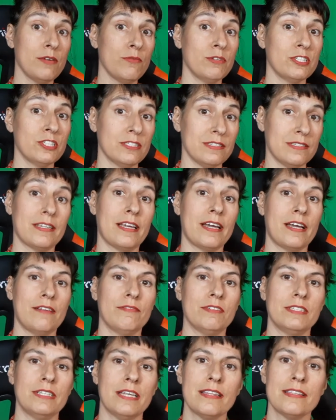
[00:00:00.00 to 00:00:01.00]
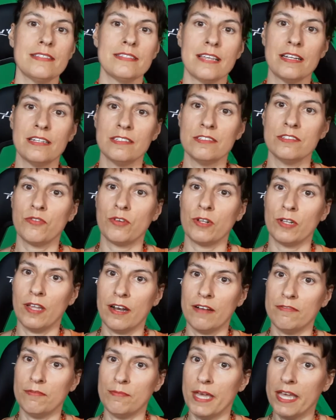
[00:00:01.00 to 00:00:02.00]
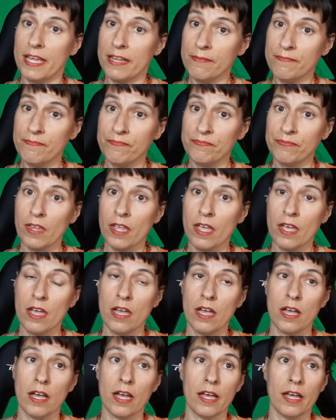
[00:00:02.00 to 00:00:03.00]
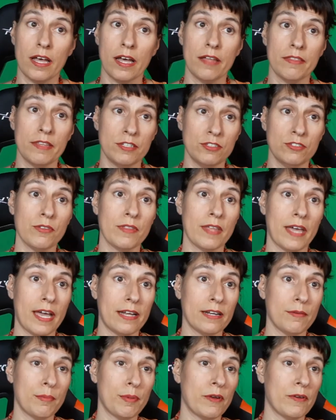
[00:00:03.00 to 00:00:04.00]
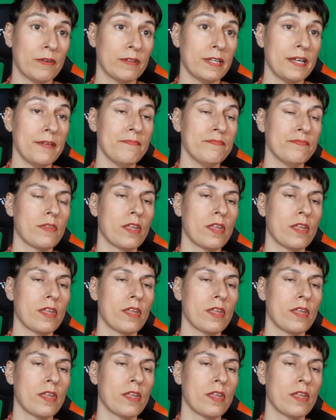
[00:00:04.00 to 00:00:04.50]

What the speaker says: which is kind of a death sentence for a lot of men that do that, apparently?